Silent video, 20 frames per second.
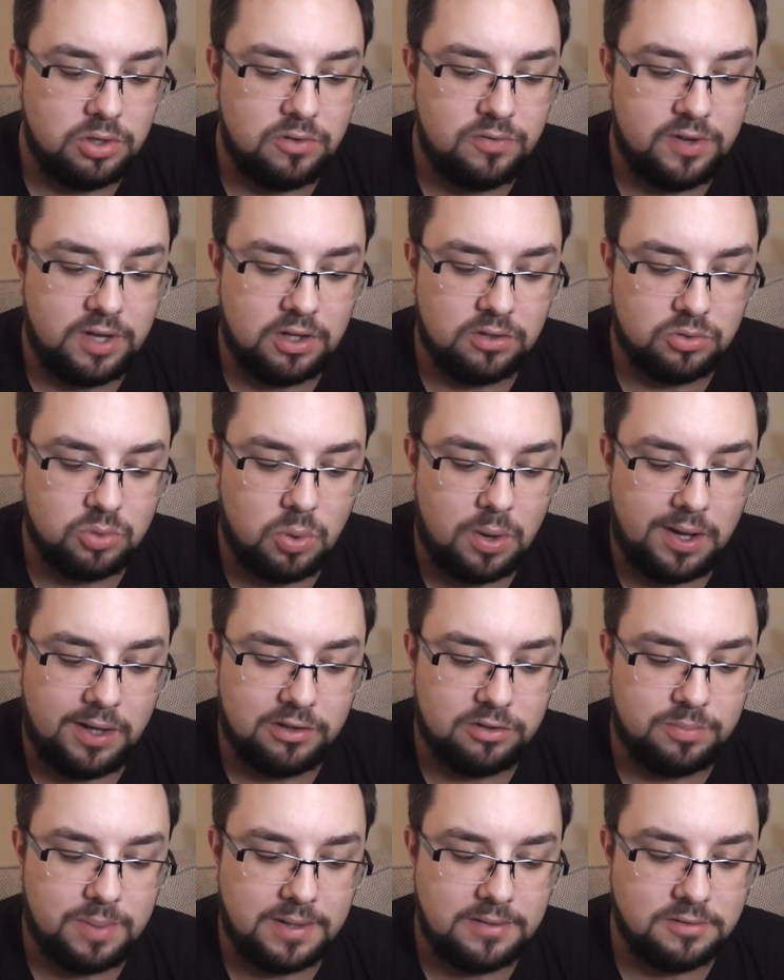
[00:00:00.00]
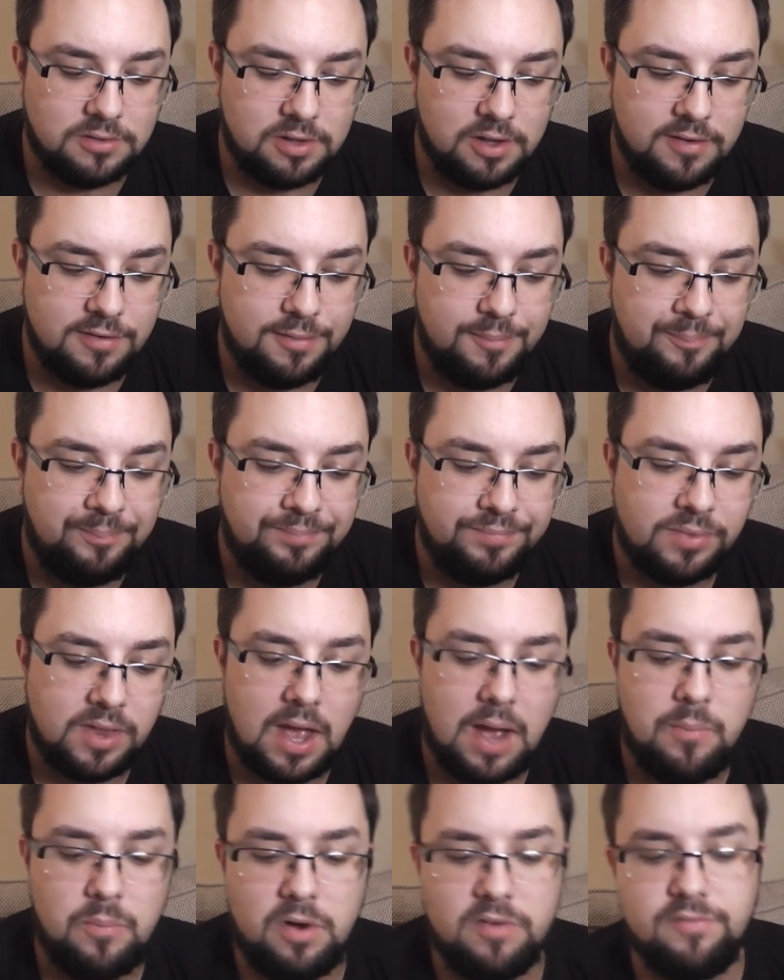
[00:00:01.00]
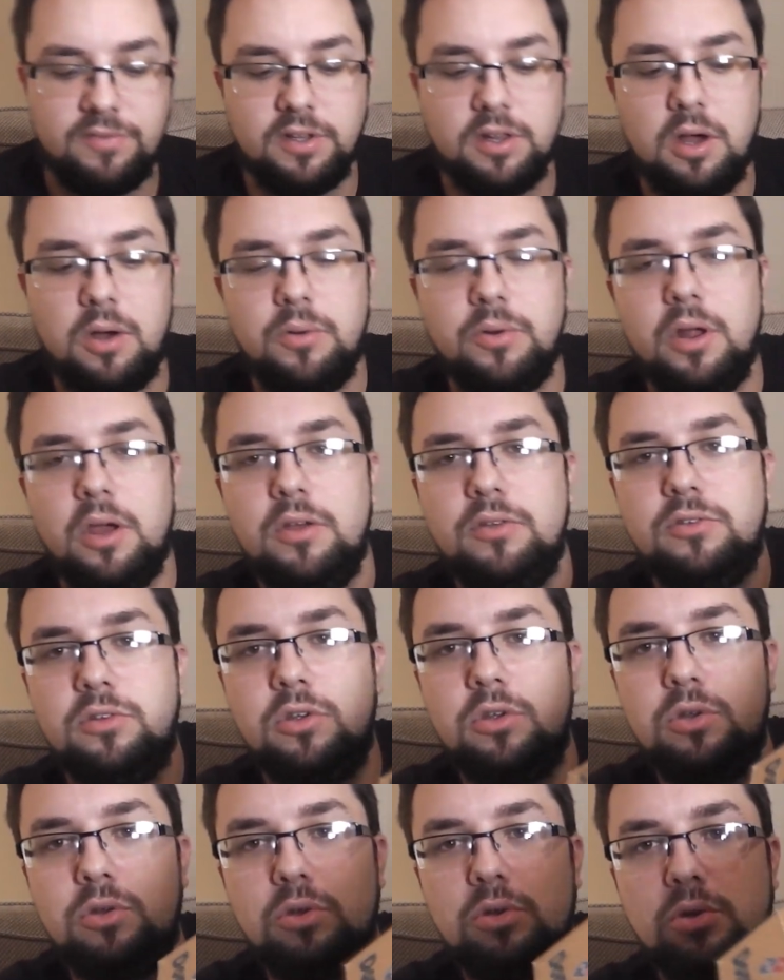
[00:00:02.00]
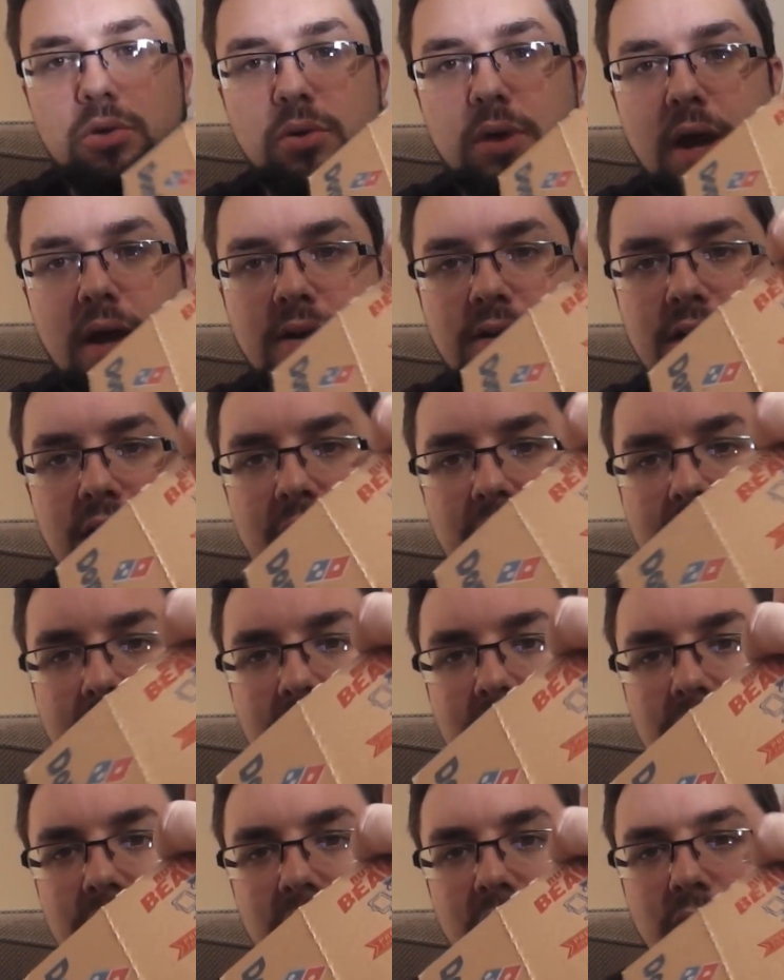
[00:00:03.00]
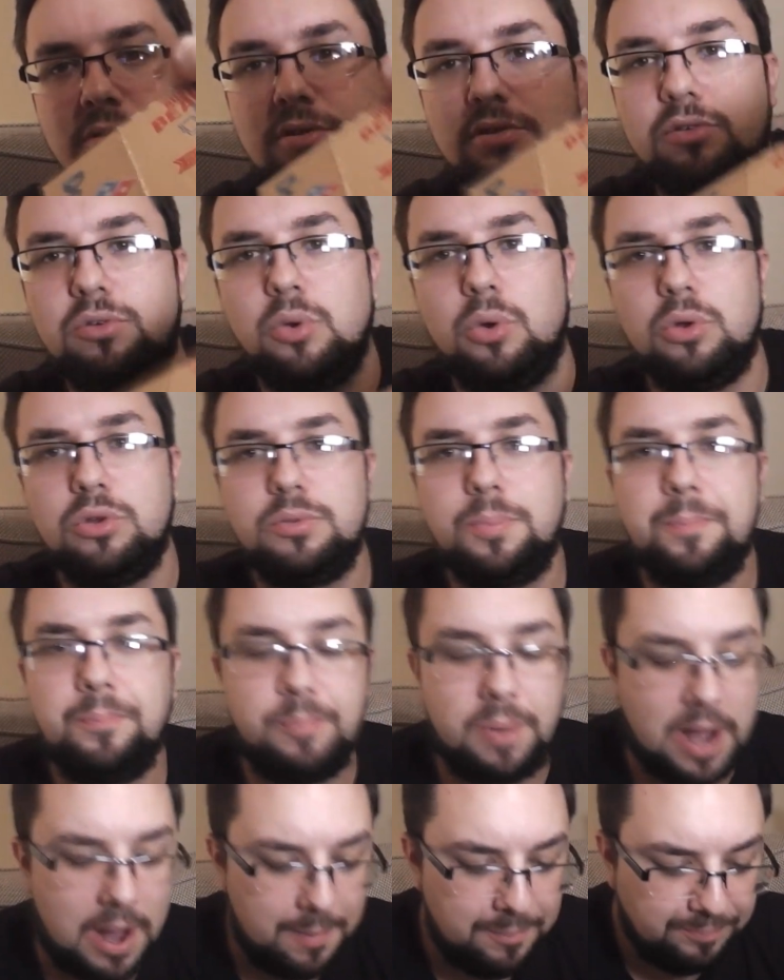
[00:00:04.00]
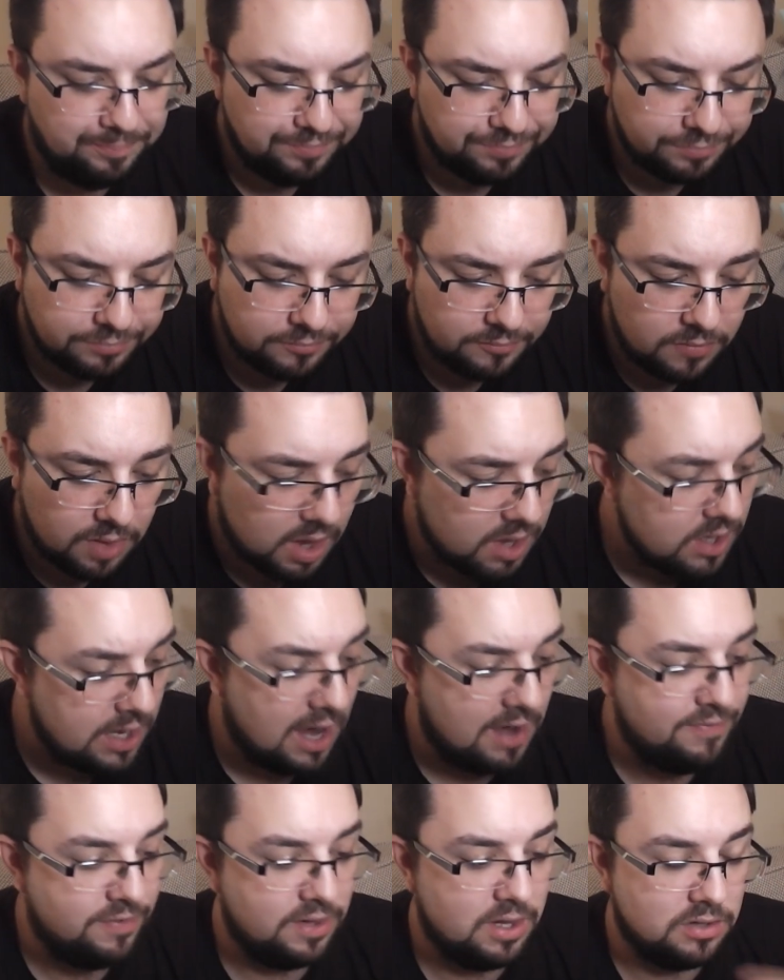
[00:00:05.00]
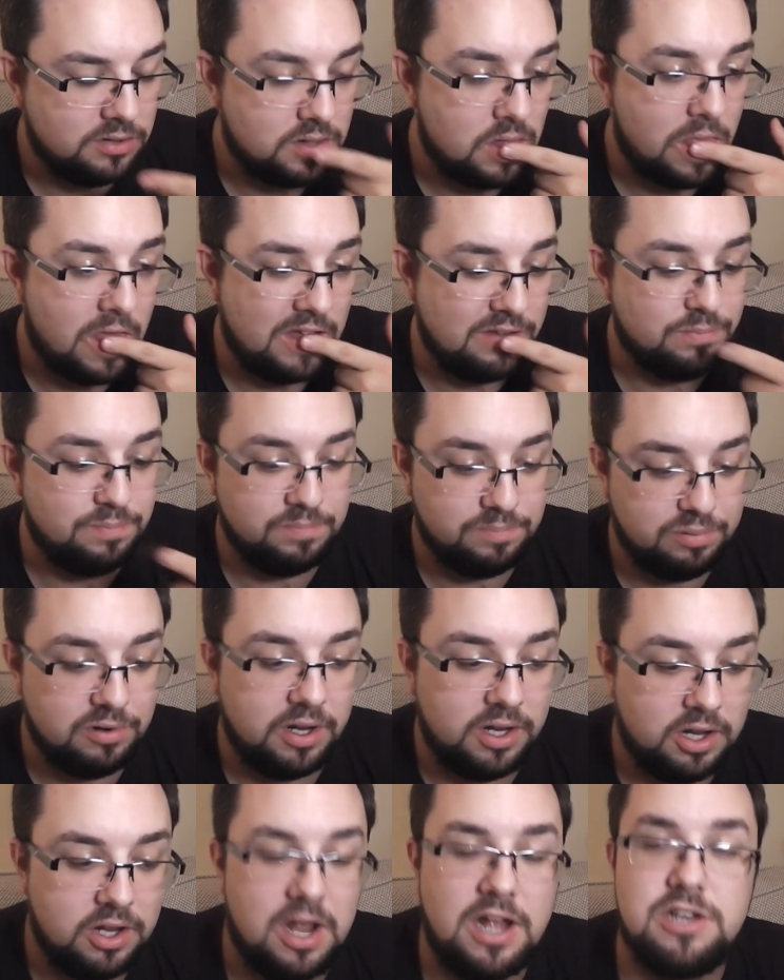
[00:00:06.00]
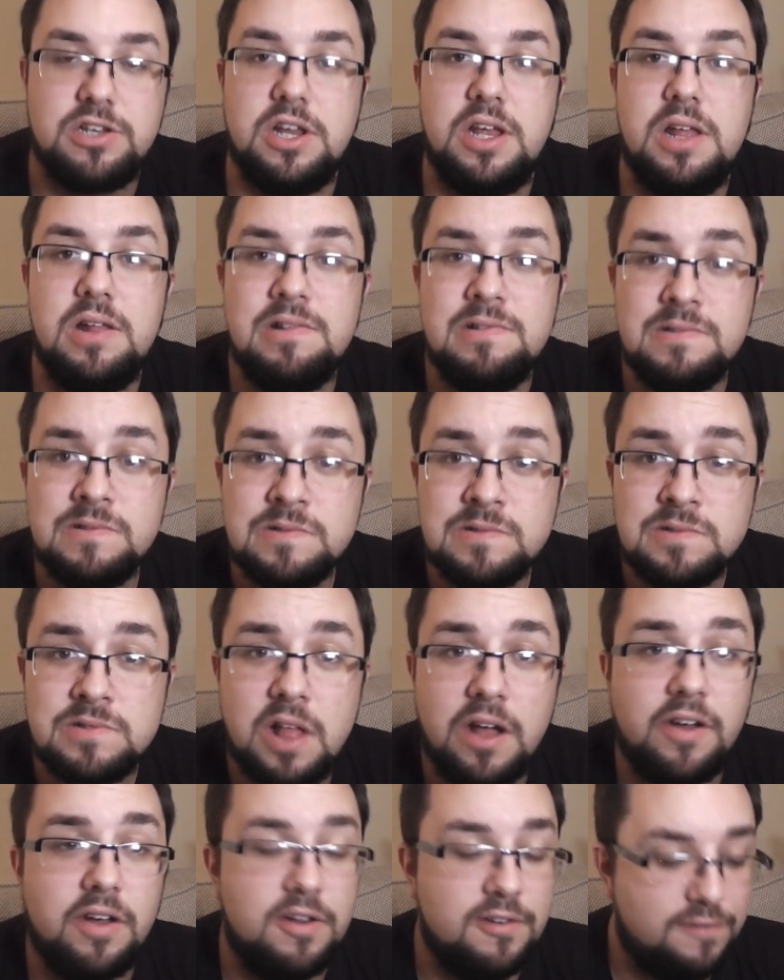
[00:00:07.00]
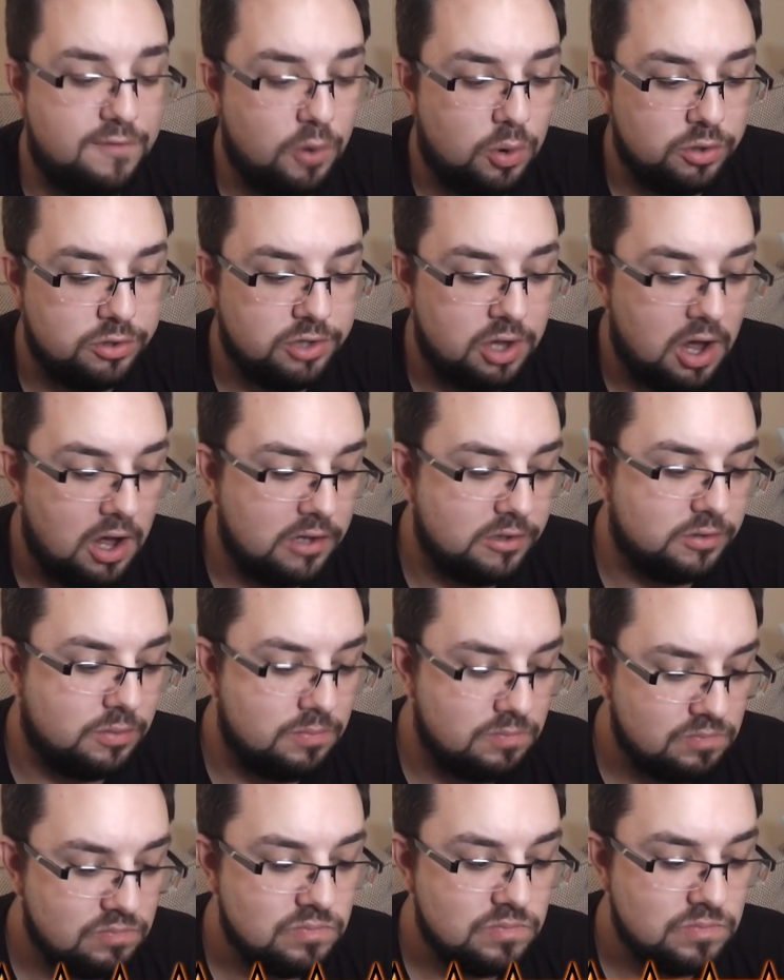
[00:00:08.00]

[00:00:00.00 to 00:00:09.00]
do think it's quite expensive. And one thing that I'll note is that you do get a tangy salsa sauce, but yeah, I think that's, that's pretty good actually. I give it four stars.